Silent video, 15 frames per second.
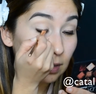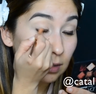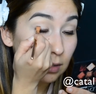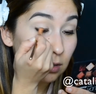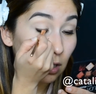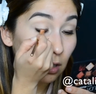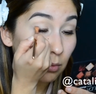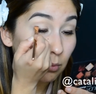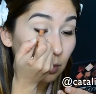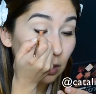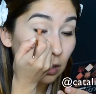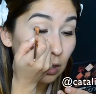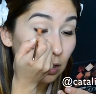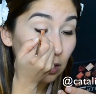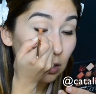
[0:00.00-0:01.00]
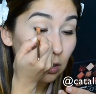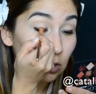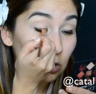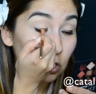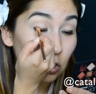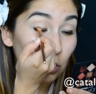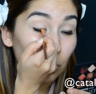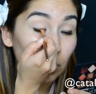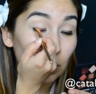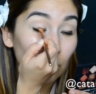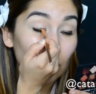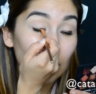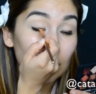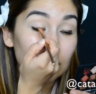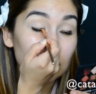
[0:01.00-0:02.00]
you guys saw me
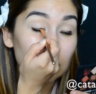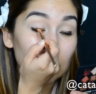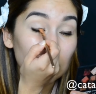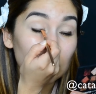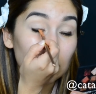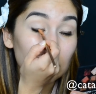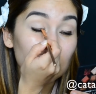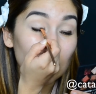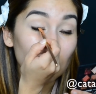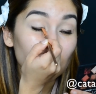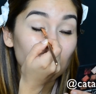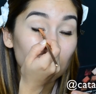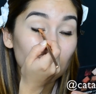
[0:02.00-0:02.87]
showing you guys these.